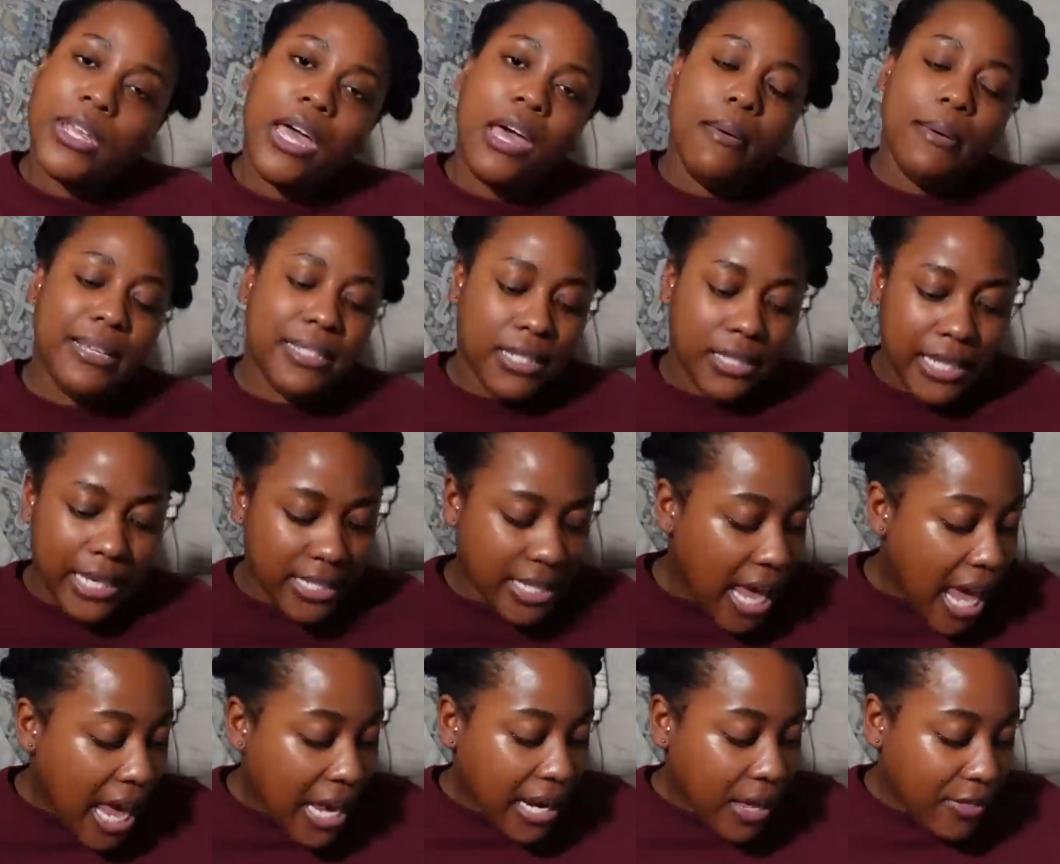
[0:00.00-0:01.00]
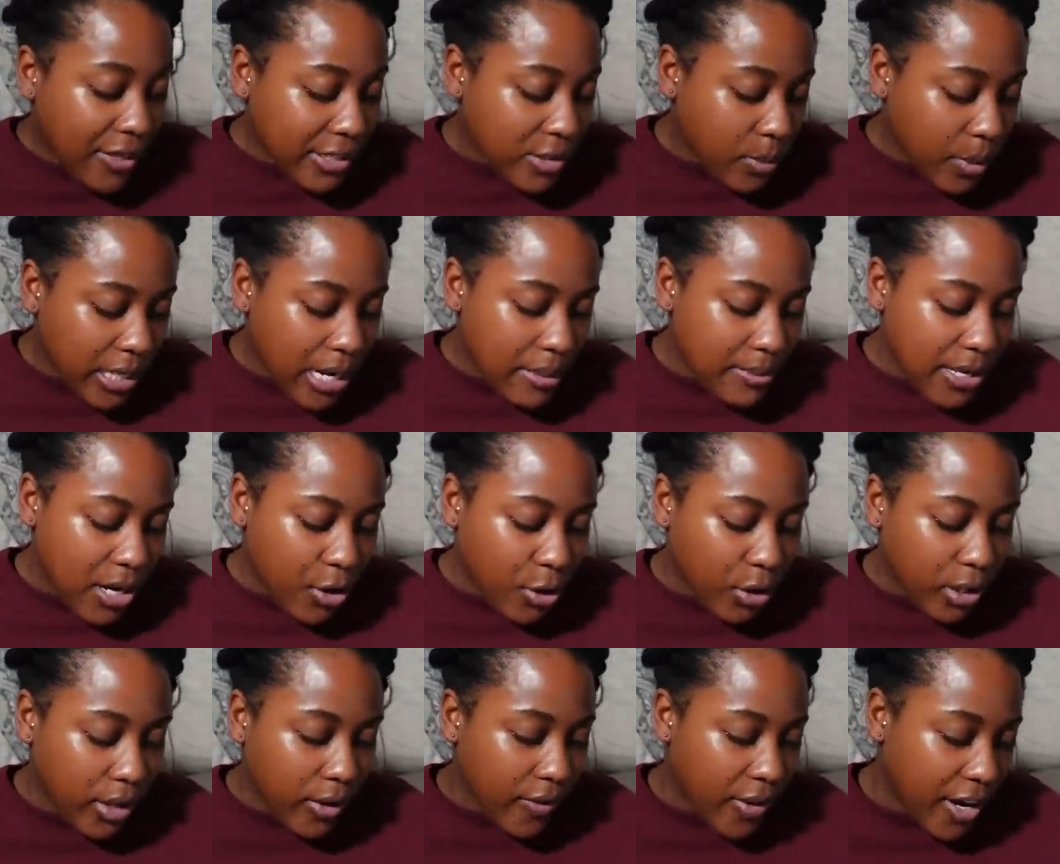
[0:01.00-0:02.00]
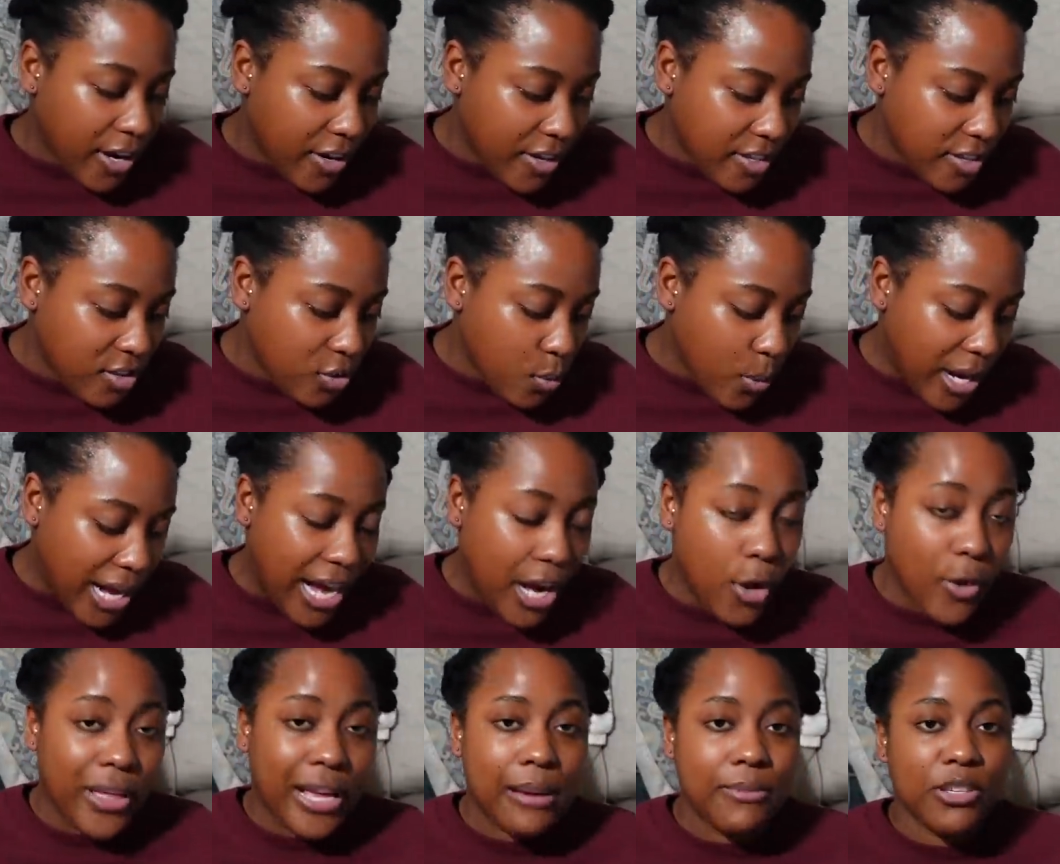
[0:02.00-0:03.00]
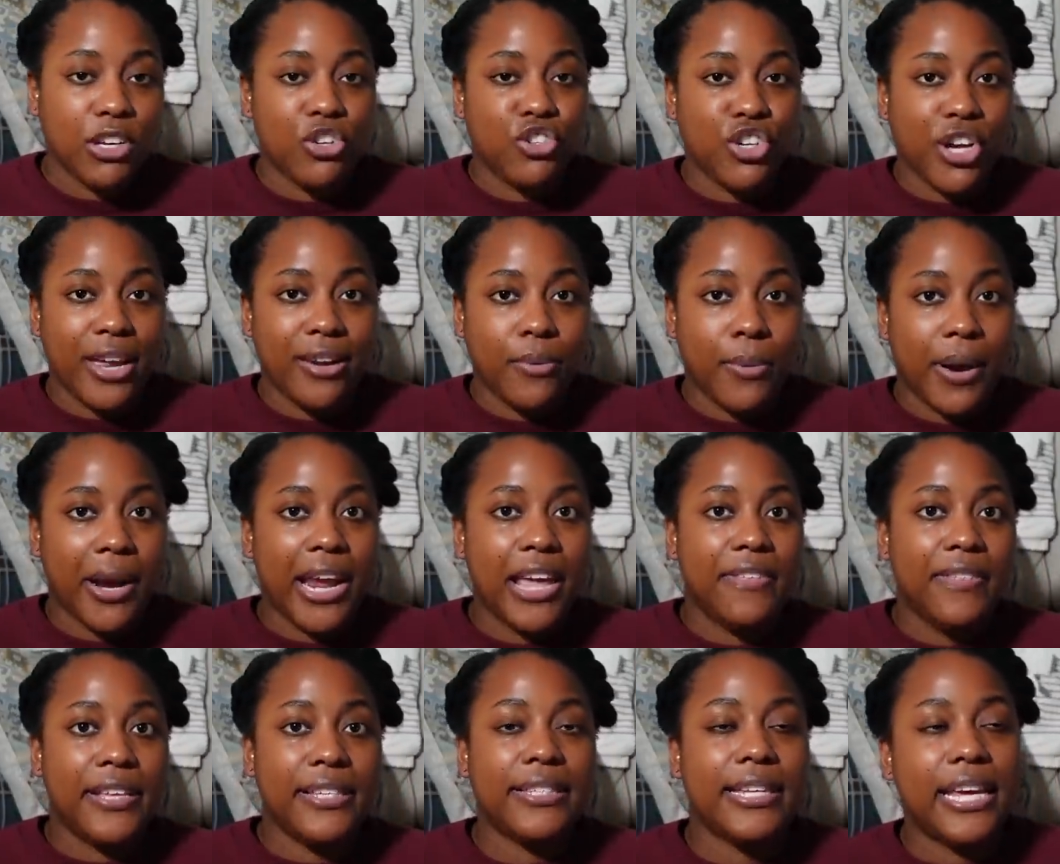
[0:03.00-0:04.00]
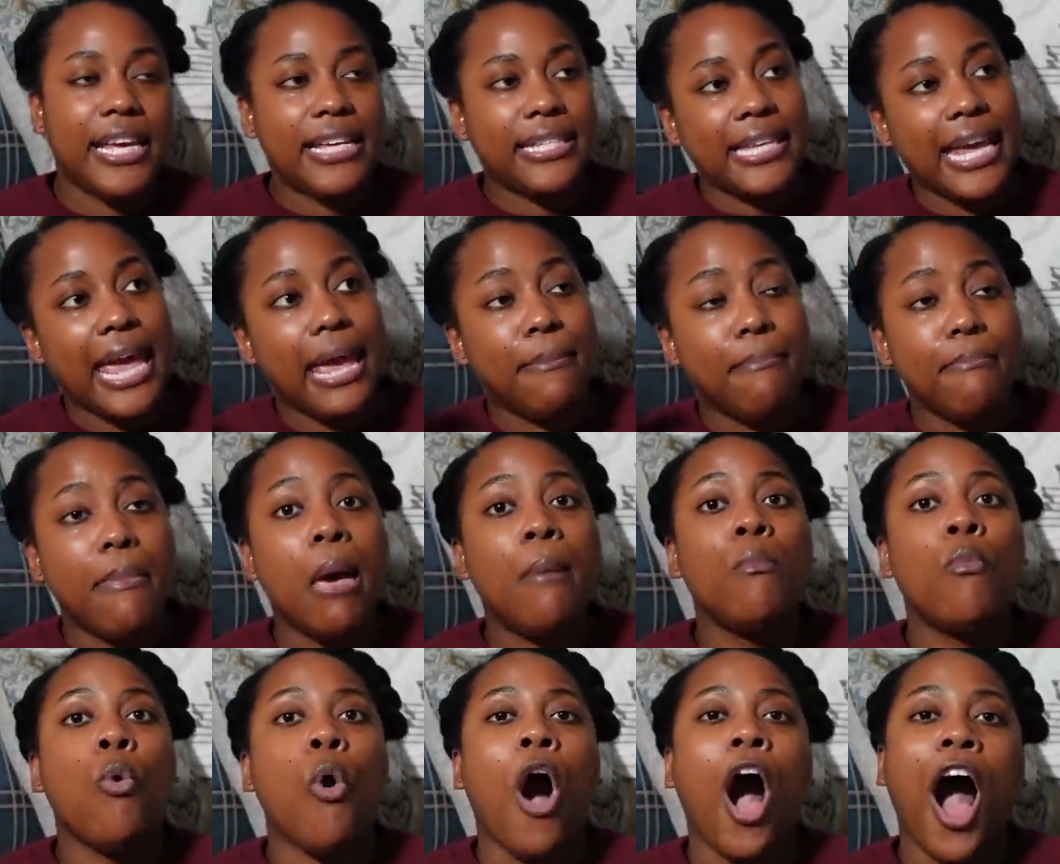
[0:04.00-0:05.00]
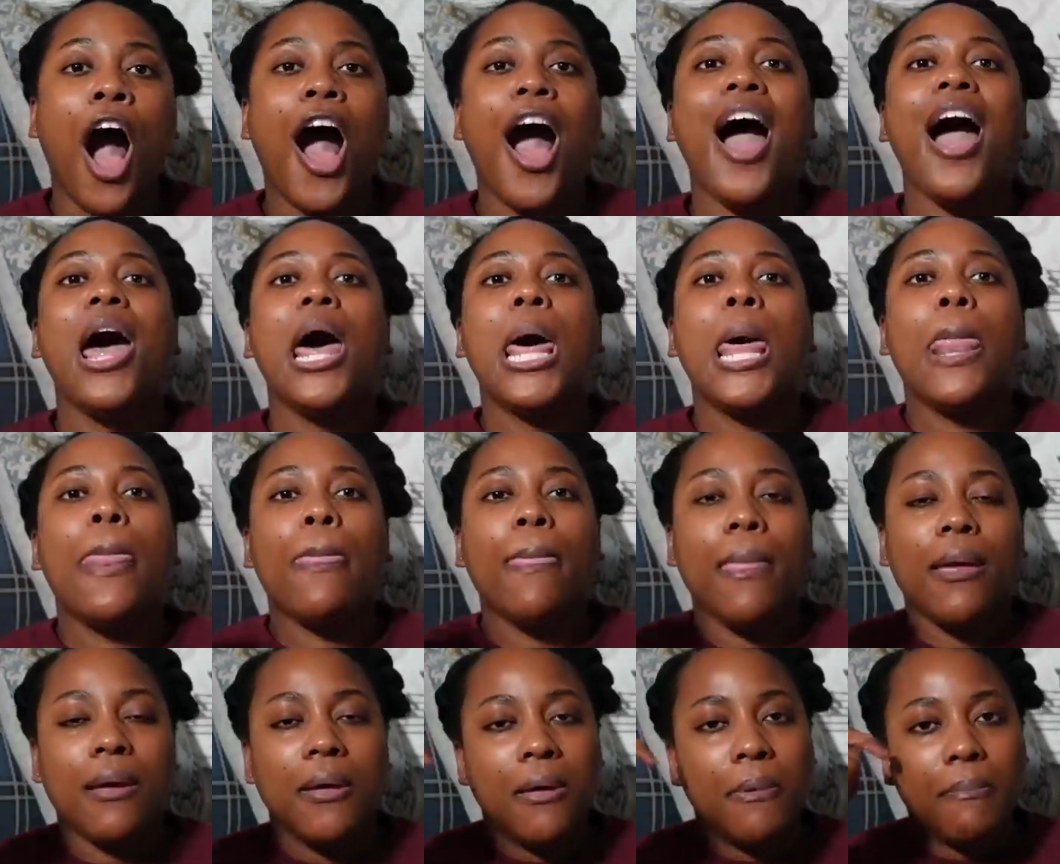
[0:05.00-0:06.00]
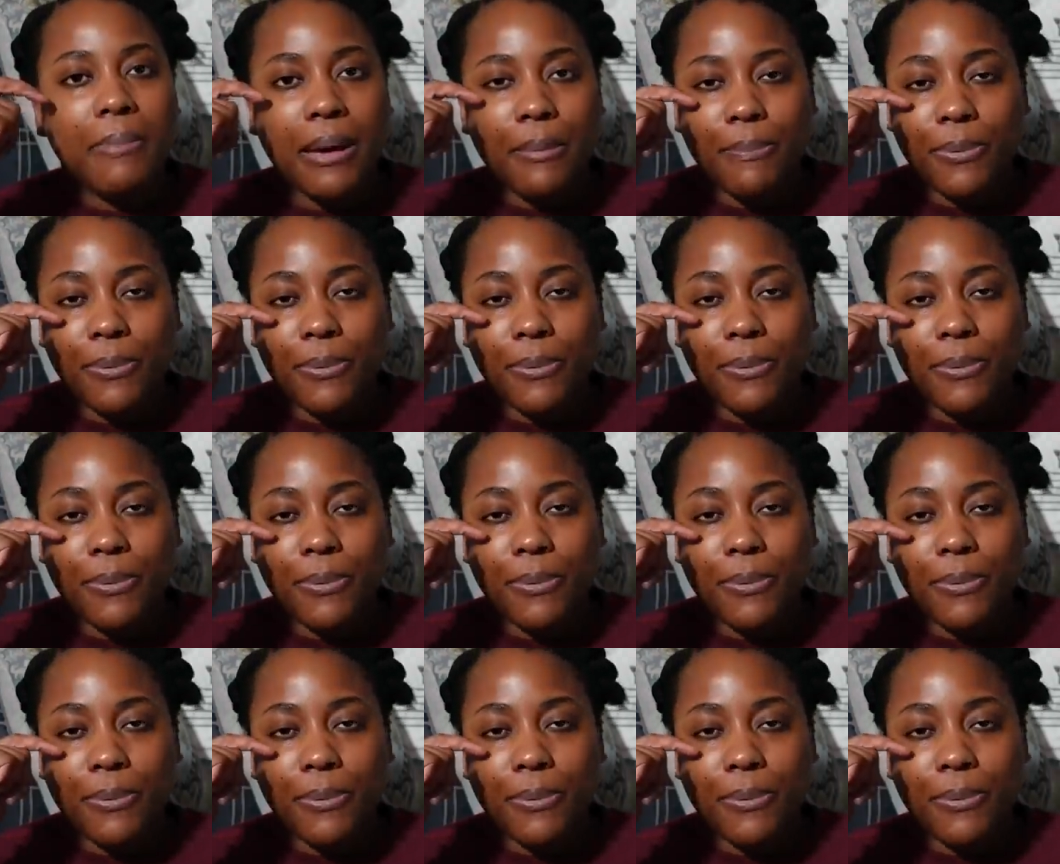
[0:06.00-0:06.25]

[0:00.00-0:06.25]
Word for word: amazing things now this one comes out early in the year this is the one i know that comes out in january and this is a memoir by